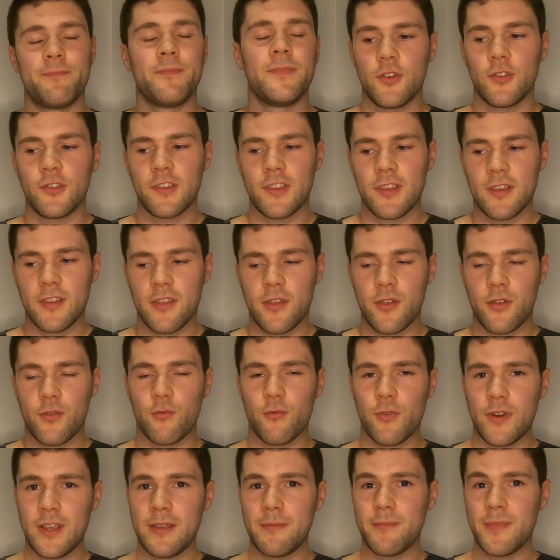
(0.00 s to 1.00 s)
Those are the
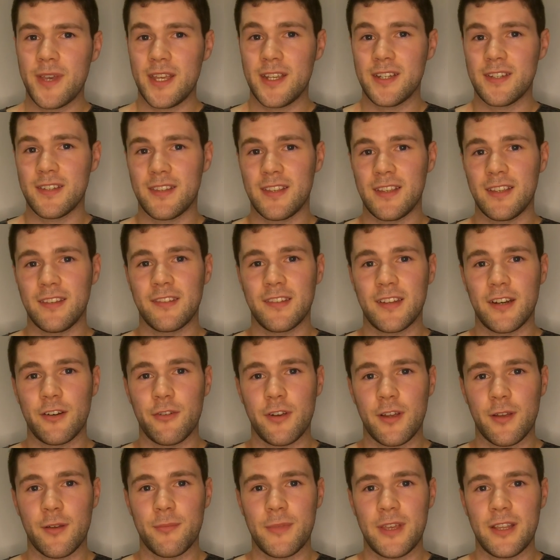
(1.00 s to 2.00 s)
three major things that I
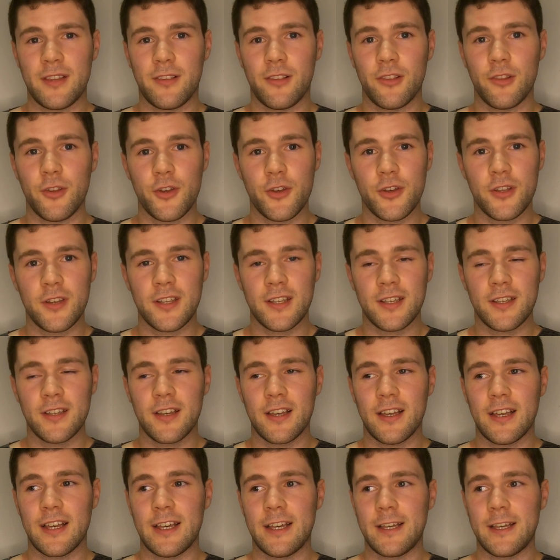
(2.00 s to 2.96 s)
recommend learning.